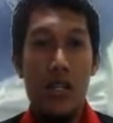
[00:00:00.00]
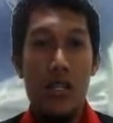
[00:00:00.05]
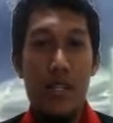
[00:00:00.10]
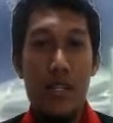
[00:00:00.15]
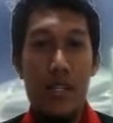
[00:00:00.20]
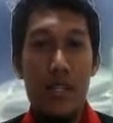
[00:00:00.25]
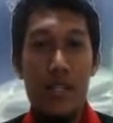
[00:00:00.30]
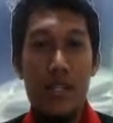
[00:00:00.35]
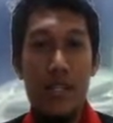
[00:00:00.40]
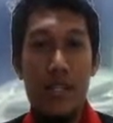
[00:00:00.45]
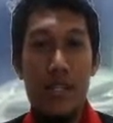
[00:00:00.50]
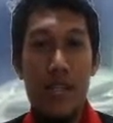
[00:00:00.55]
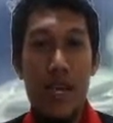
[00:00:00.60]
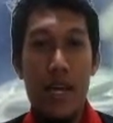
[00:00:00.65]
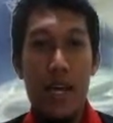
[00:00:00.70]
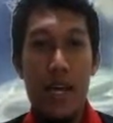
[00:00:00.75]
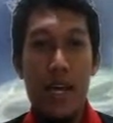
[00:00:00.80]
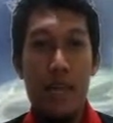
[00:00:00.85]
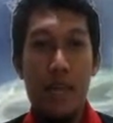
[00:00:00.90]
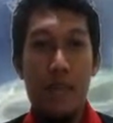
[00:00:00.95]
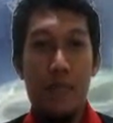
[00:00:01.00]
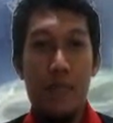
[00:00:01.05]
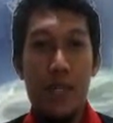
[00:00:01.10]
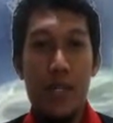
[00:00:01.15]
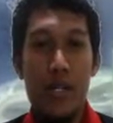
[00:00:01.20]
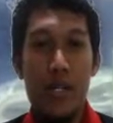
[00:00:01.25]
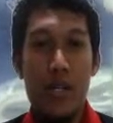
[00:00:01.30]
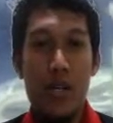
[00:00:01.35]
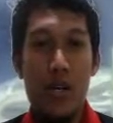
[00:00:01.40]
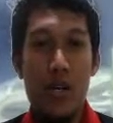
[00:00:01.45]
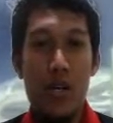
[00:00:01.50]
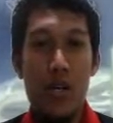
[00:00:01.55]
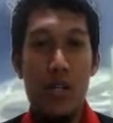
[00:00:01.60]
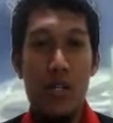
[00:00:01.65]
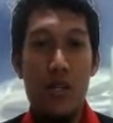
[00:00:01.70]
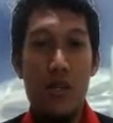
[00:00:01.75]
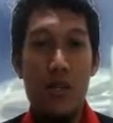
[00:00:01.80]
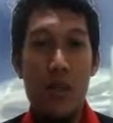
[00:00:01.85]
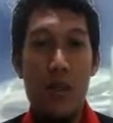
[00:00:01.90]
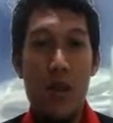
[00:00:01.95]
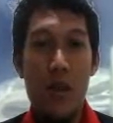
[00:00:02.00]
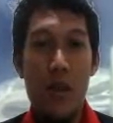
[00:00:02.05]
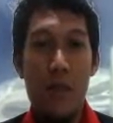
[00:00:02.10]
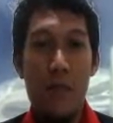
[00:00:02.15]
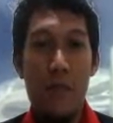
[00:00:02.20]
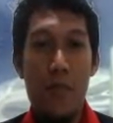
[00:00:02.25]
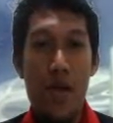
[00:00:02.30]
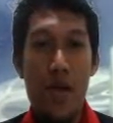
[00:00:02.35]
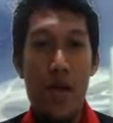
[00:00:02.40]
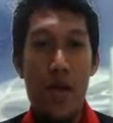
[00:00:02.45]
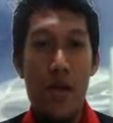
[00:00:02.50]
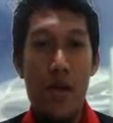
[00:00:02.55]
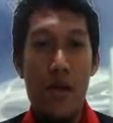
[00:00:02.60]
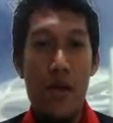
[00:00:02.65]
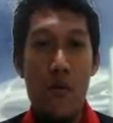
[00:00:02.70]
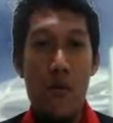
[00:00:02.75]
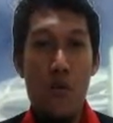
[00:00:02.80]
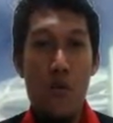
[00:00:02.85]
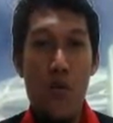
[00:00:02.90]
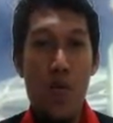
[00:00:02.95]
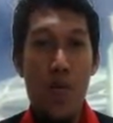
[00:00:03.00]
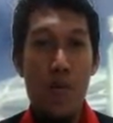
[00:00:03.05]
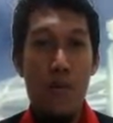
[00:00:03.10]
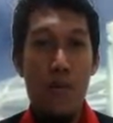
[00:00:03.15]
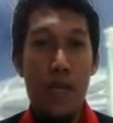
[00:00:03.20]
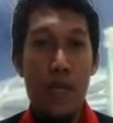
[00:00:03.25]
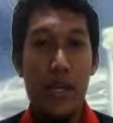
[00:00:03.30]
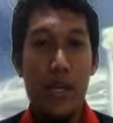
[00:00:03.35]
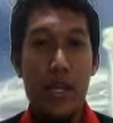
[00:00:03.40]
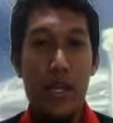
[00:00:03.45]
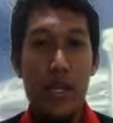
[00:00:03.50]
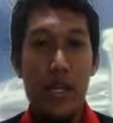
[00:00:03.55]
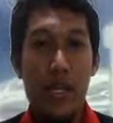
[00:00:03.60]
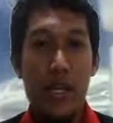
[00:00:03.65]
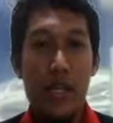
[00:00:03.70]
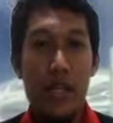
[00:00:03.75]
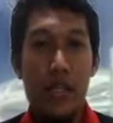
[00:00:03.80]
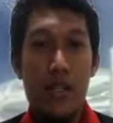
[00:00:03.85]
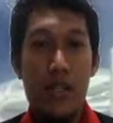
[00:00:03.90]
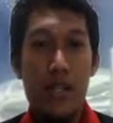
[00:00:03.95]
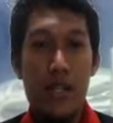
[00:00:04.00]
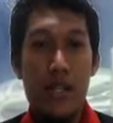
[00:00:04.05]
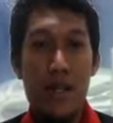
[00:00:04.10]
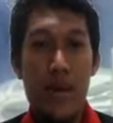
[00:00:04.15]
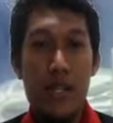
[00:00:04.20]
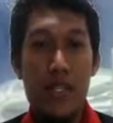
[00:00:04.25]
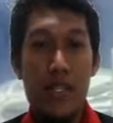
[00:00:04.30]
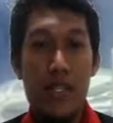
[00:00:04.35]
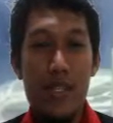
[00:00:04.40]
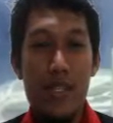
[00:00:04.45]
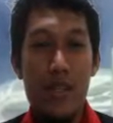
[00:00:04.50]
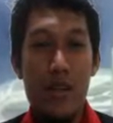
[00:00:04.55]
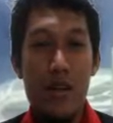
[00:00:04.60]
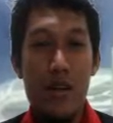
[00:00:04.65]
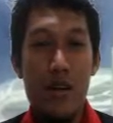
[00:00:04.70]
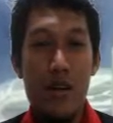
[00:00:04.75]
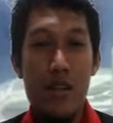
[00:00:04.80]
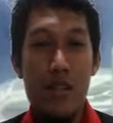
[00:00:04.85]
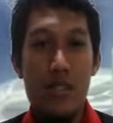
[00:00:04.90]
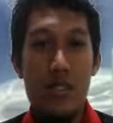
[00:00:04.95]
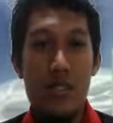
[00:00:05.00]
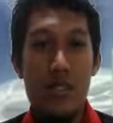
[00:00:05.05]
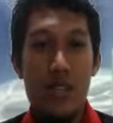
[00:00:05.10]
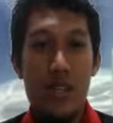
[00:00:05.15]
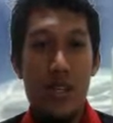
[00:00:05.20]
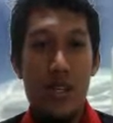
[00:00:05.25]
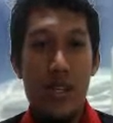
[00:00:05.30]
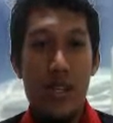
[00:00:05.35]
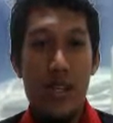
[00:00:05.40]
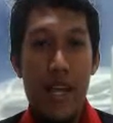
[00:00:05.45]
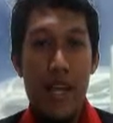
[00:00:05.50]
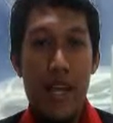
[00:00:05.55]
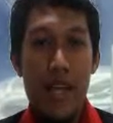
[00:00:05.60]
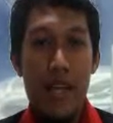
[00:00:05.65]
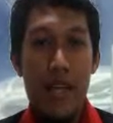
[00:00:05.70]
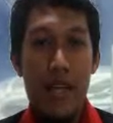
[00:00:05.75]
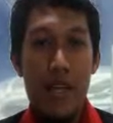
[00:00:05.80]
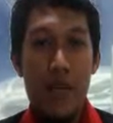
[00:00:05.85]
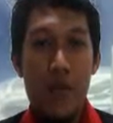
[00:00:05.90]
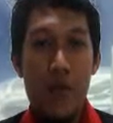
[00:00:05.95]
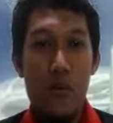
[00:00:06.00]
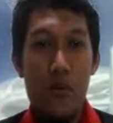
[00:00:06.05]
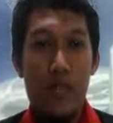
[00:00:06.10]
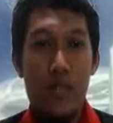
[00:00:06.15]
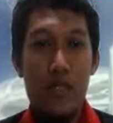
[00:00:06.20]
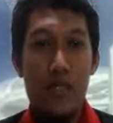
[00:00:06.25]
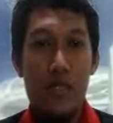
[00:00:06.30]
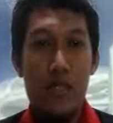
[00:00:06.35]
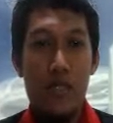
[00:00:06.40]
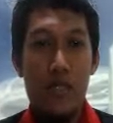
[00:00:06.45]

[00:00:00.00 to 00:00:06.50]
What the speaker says: This can be done by wiping the machine down daily with